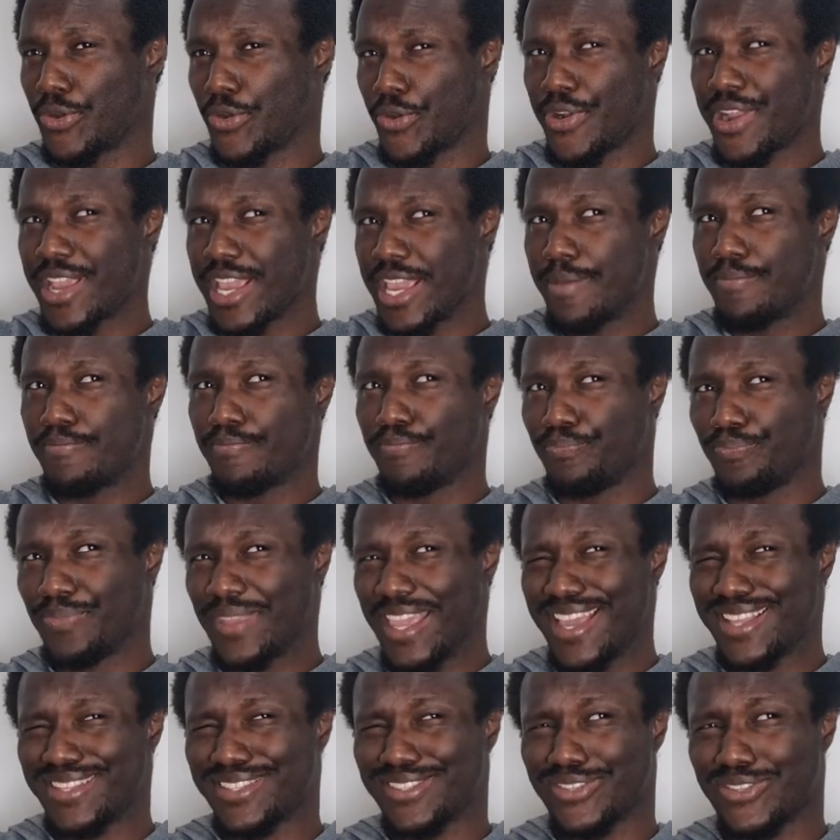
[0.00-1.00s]
cream,
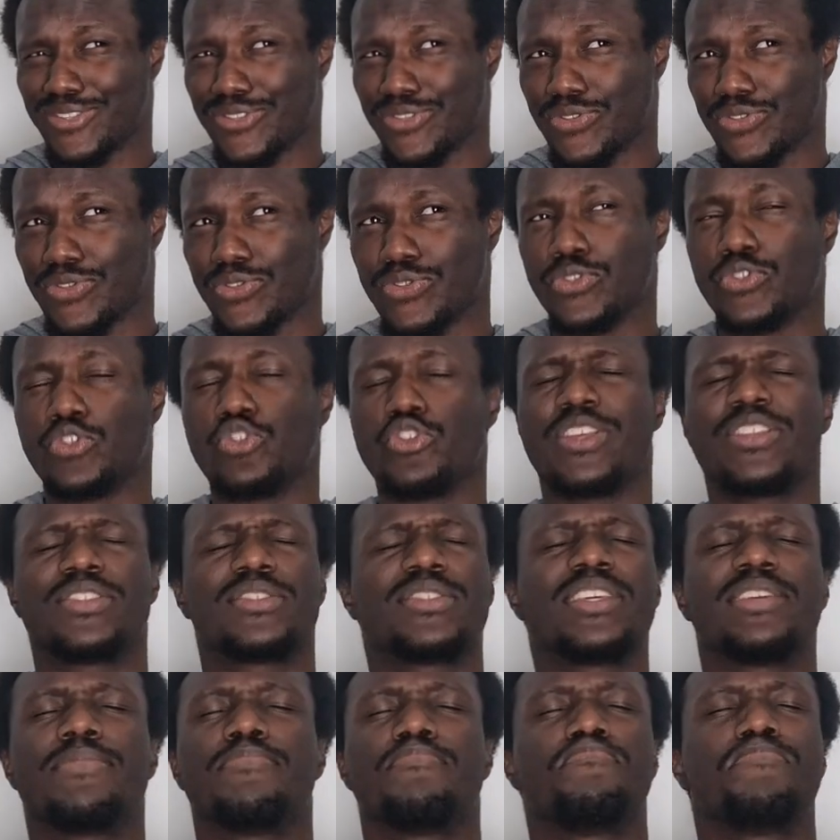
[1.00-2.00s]
it's
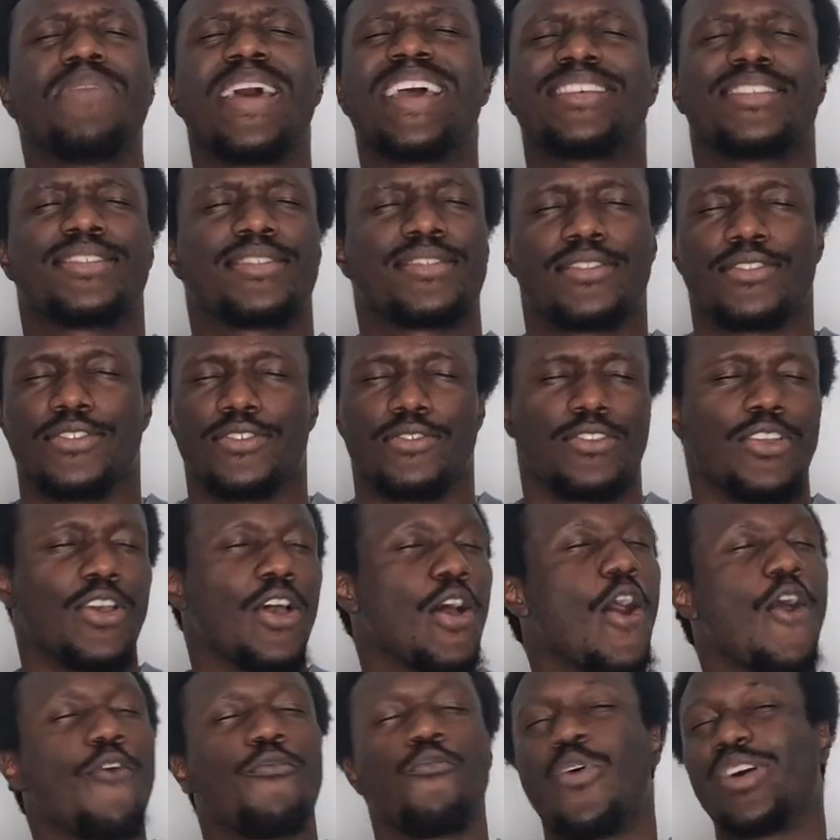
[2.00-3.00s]
the best
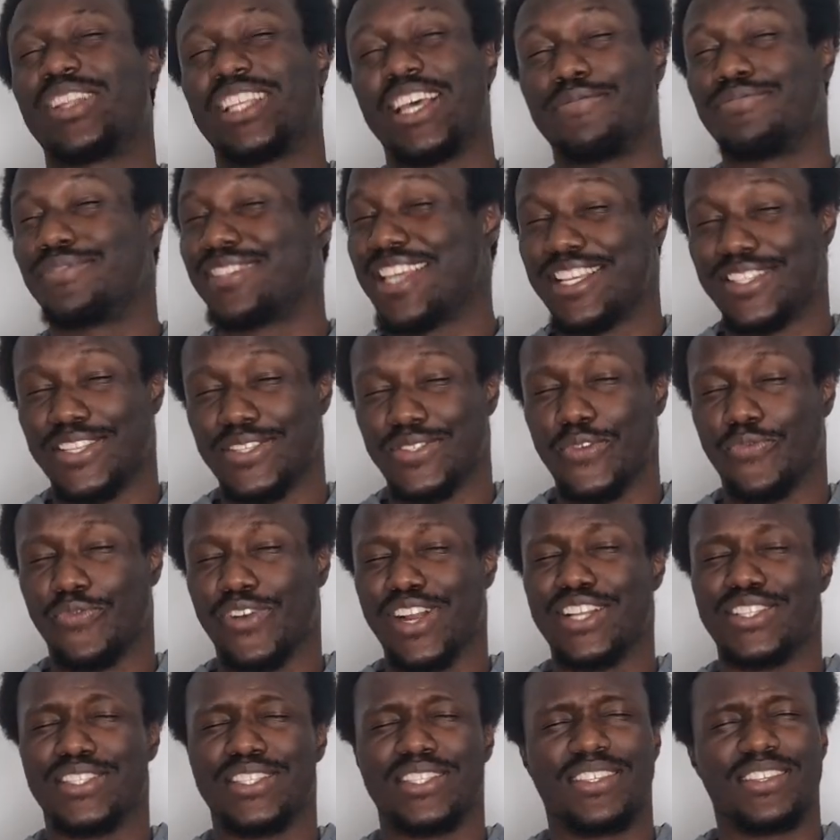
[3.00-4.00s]
of what I've tasted so
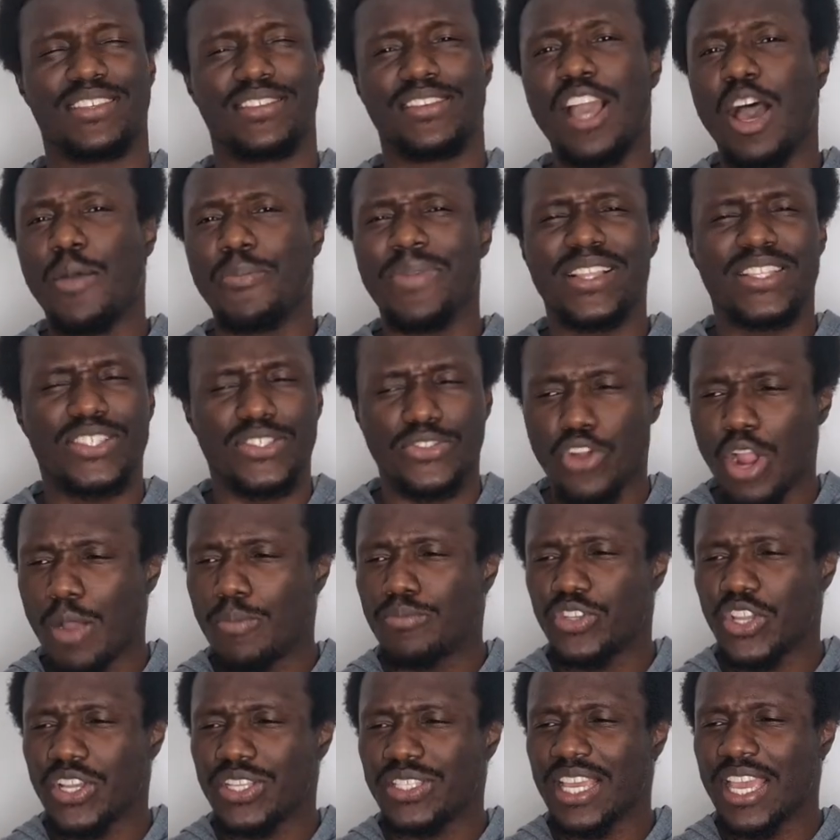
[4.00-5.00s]
far. It's yummy, it's
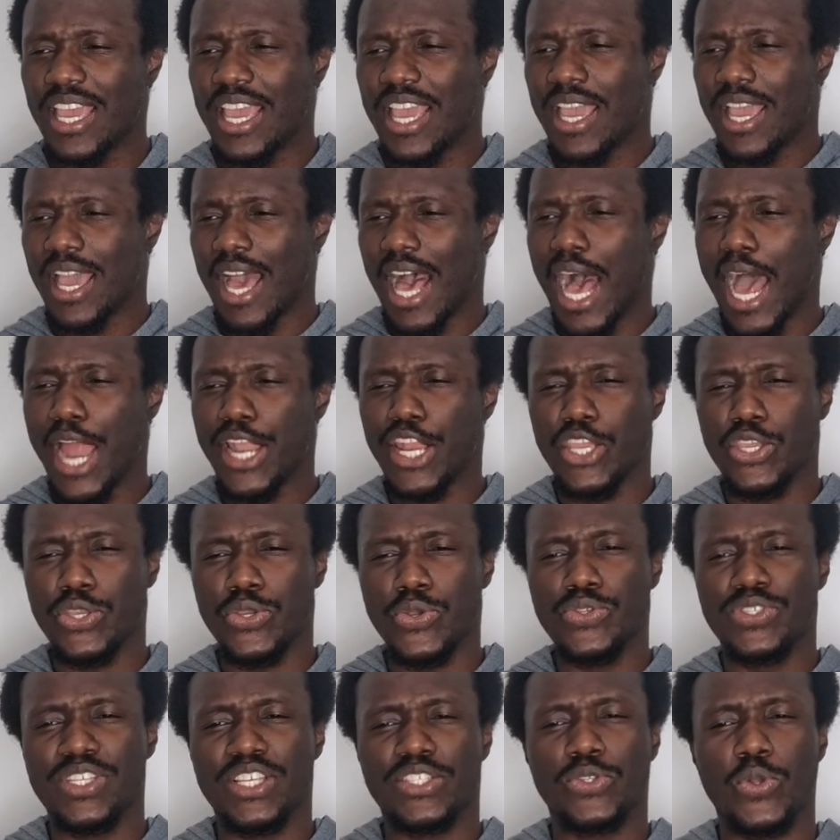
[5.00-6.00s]
scrumptious, and it
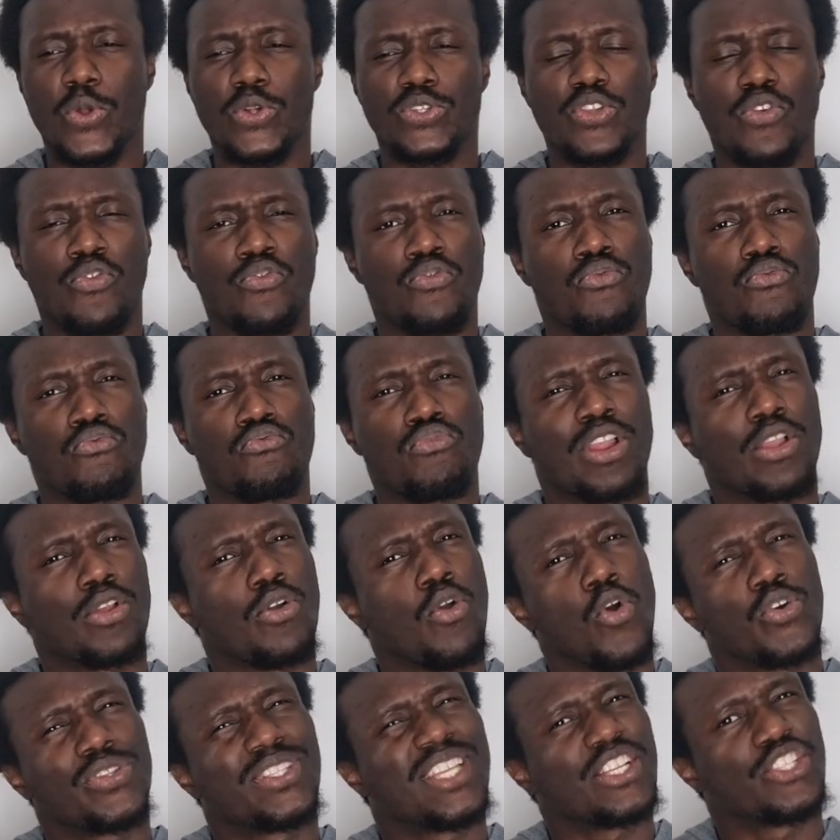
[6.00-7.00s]
uses sort of
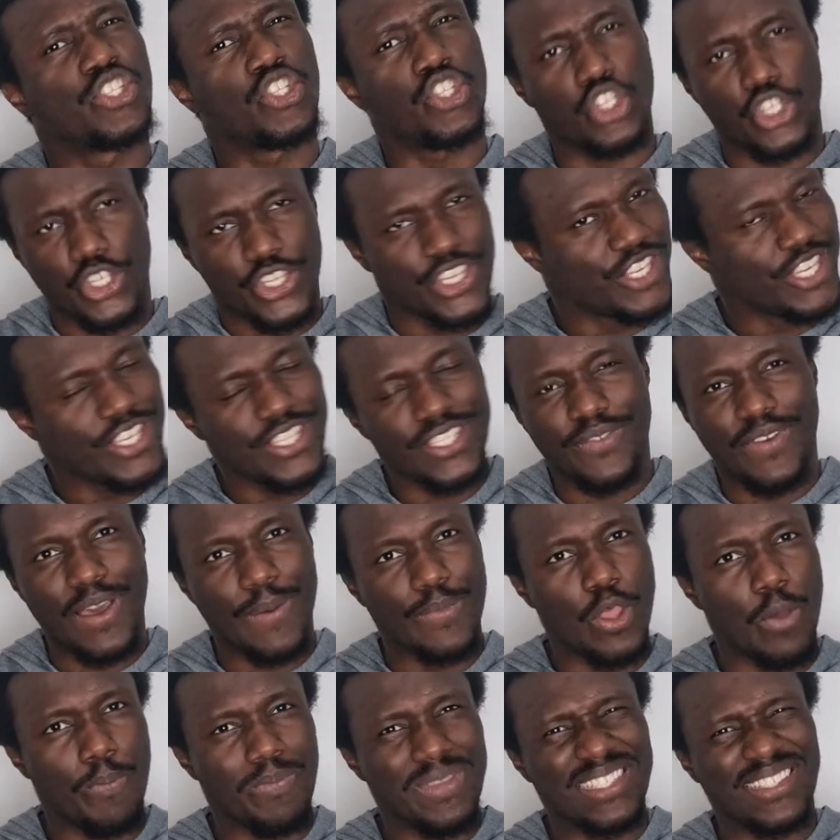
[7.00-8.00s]
ricotta cheese, if
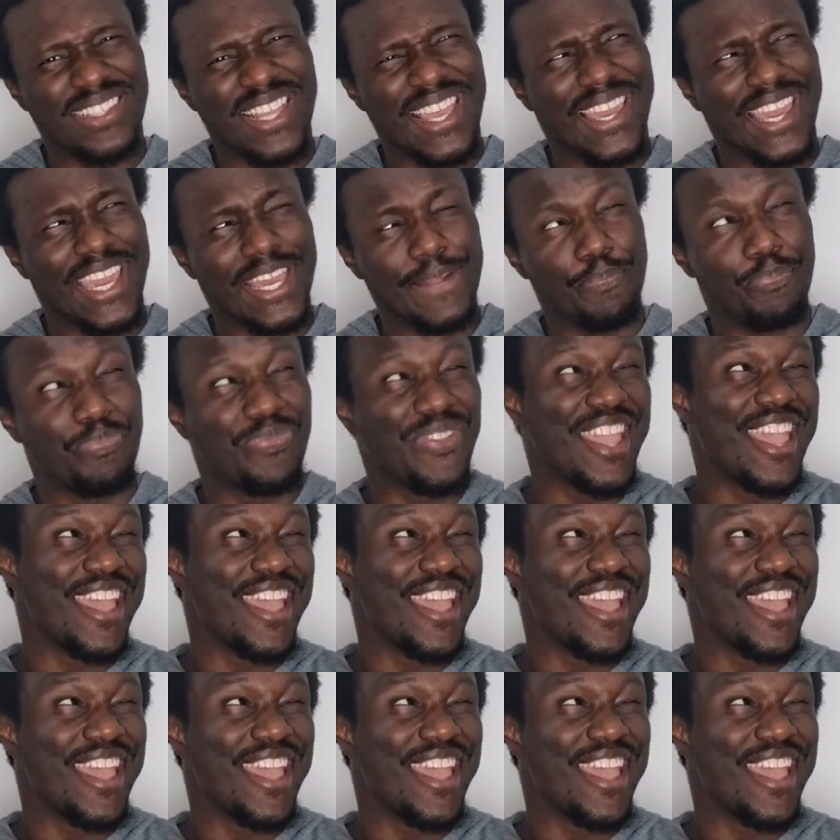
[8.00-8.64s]
I'm not mistaken.